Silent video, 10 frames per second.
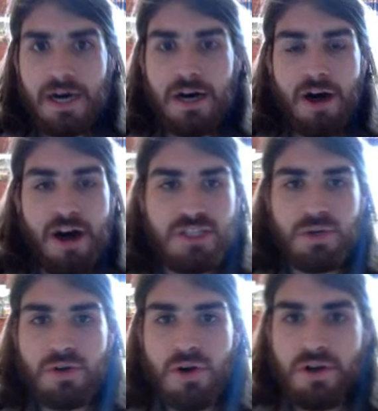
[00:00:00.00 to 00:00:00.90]

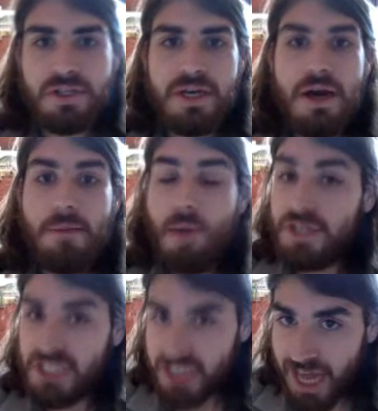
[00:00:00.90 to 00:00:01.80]
Also called
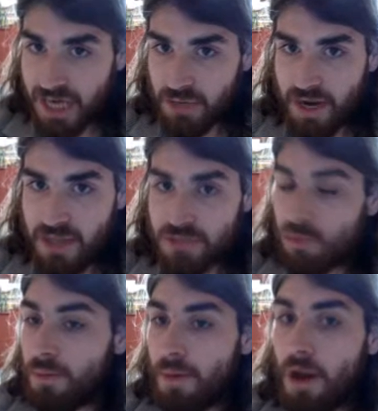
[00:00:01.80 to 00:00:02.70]
polysaccharides
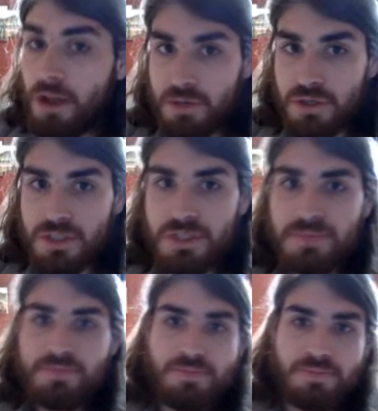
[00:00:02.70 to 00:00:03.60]
or polymers.
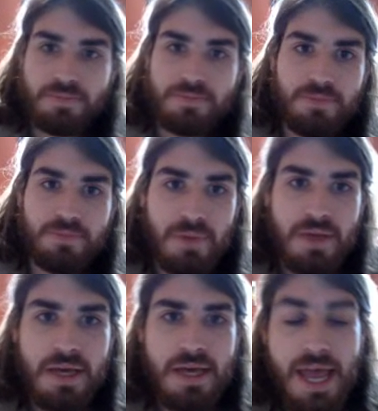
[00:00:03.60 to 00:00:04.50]

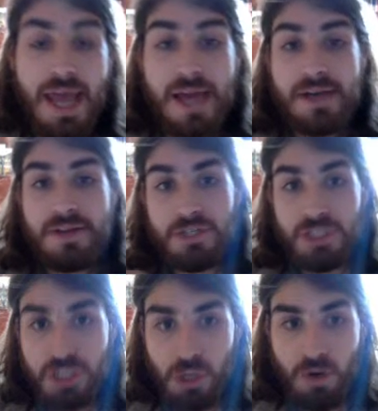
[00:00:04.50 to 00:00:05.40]
And they're
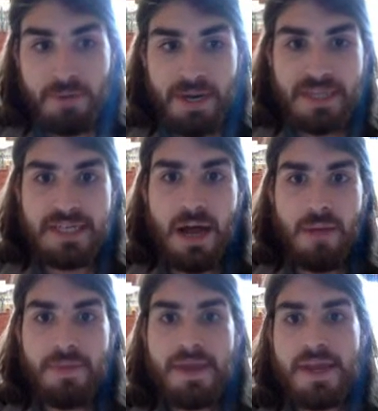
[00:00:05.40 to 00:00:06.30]
slower to break
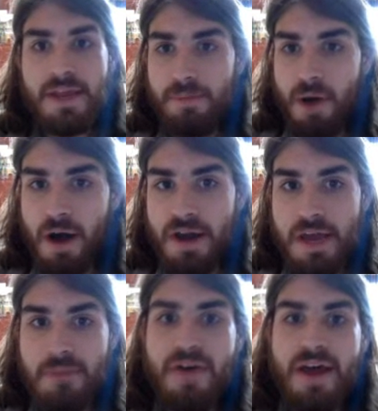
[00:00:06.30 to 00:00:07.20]
down in the body
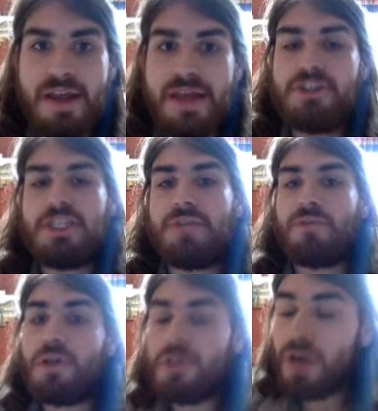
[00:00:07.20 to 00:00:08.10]
and provide energy
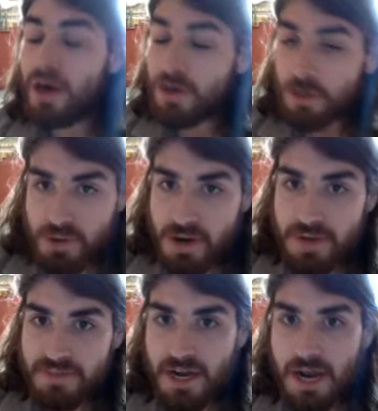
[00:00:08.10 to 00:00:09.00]
for a longer period
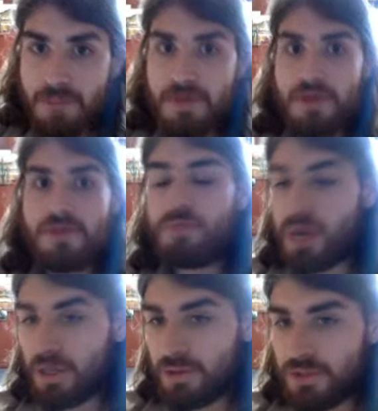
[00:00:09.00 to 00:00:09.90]
of time than
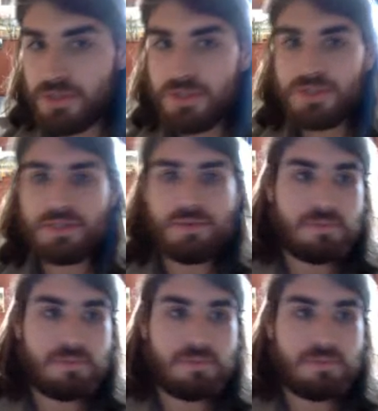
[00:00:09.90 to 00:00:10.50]
regular sugars.